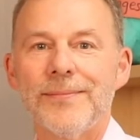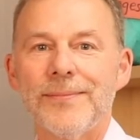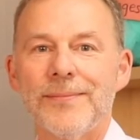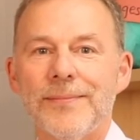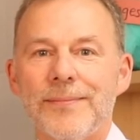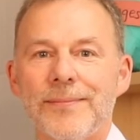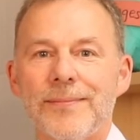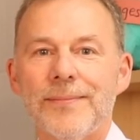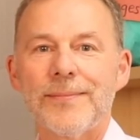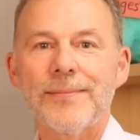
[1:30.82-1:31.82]

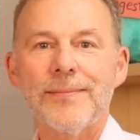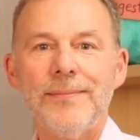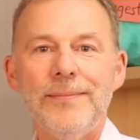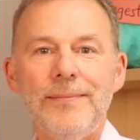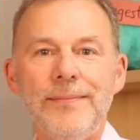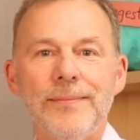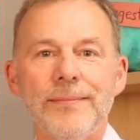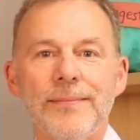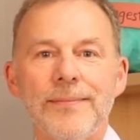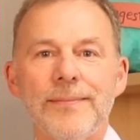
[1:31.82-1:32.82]

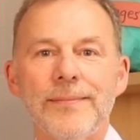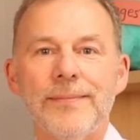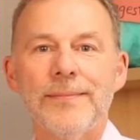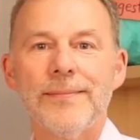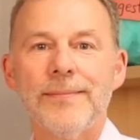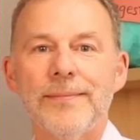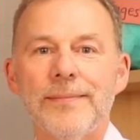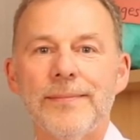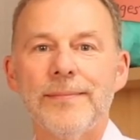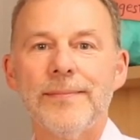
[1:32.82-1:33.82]

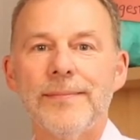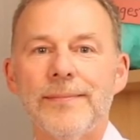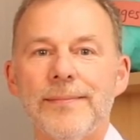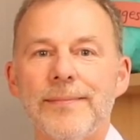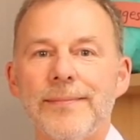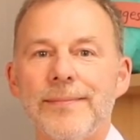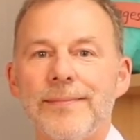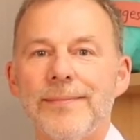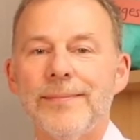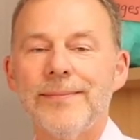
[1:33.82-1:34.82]

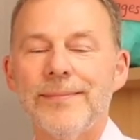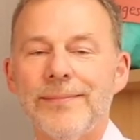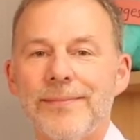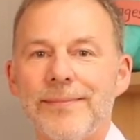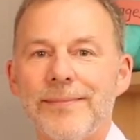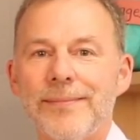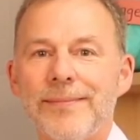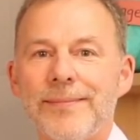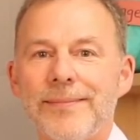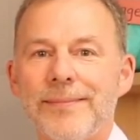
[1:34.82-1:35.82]

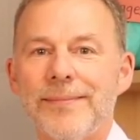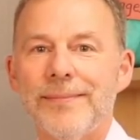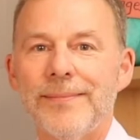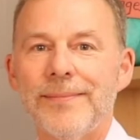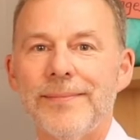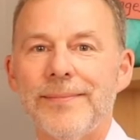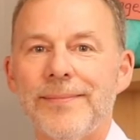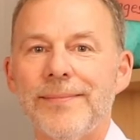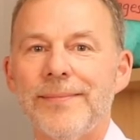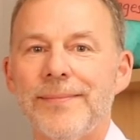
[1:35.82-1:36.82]

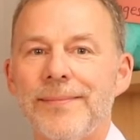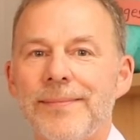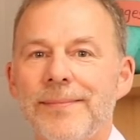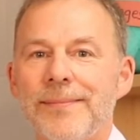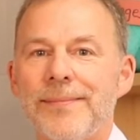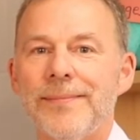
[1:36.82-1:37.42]
This person isn't speaking.